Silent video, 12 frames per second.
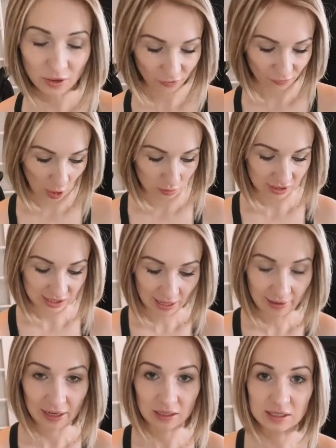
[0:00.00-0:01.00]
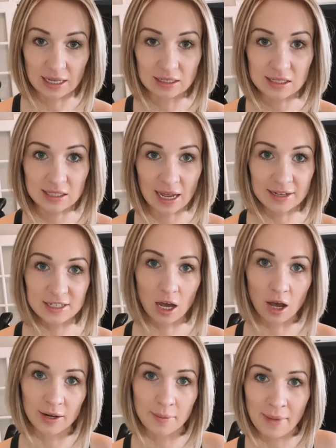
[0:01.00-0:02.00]
be the phone settings like set to
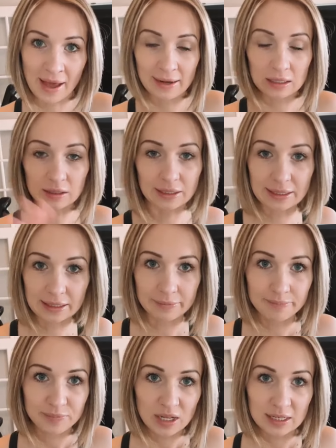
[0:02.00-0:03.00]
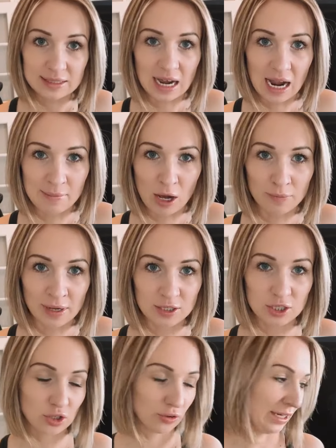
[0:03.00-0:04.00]
automatically time out my
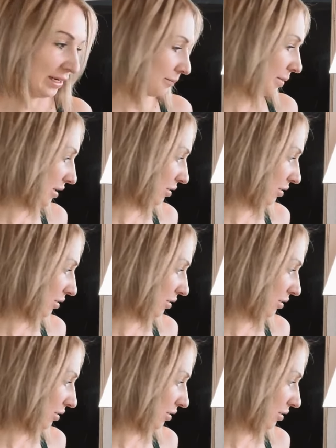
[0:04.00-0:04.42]
screen,